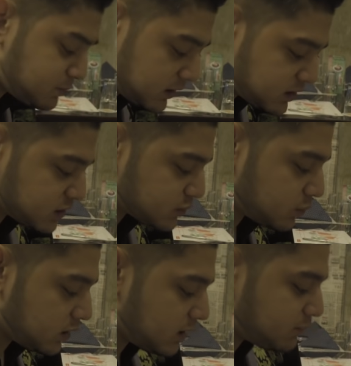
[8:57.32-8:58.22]
spinach as
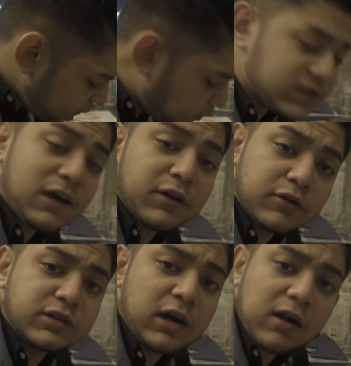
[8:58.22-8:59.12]
well. And for
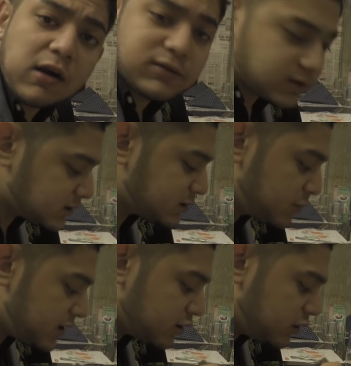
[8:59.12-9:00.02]
700 taka, this is pretty